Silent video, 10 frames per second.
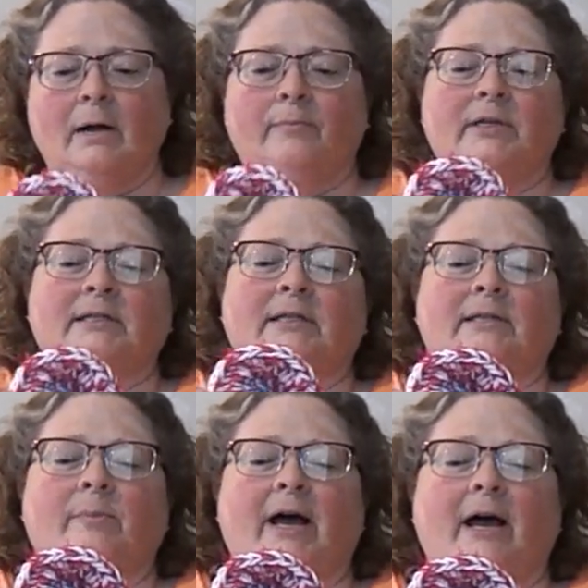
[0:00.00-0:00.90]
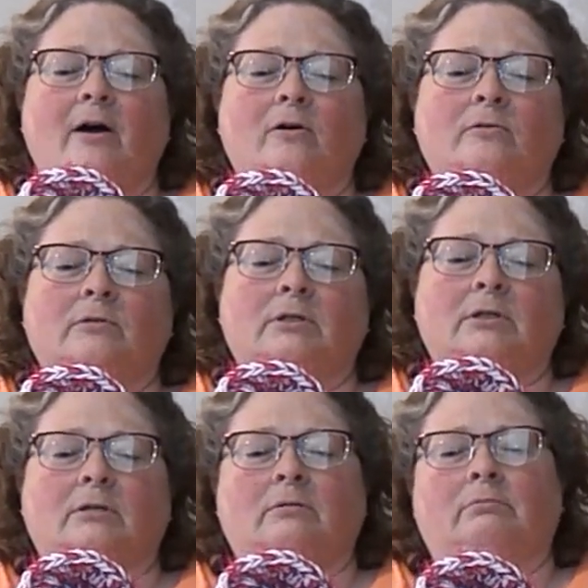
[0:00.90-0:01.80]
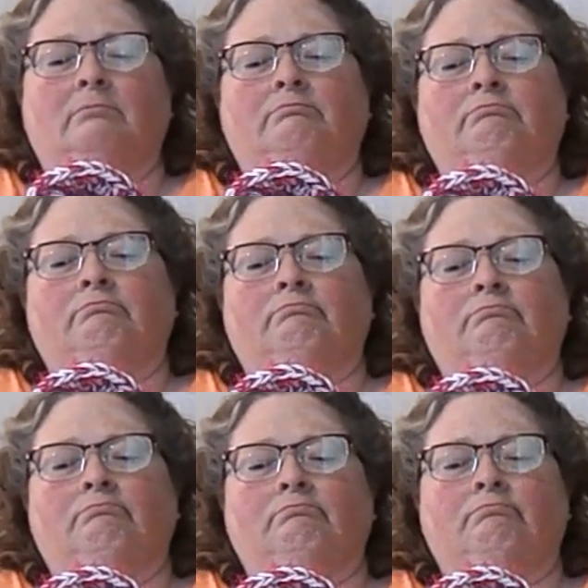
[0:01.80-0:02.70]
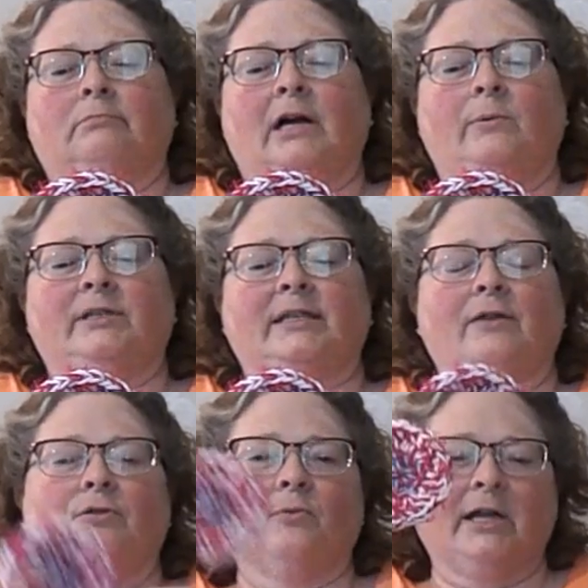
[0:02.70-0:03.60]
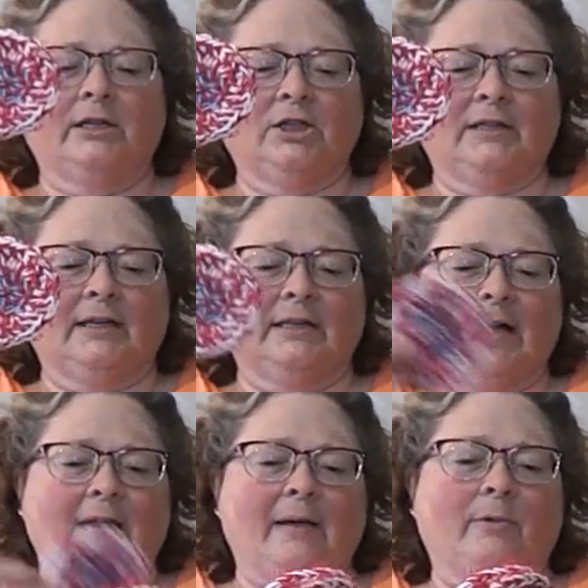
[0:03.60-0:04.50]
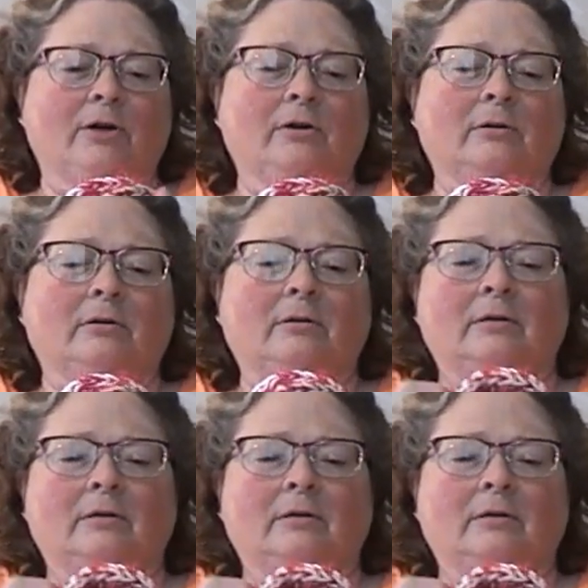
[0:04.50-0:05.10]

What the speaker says: This is about, I would say, 3 inches in diameter.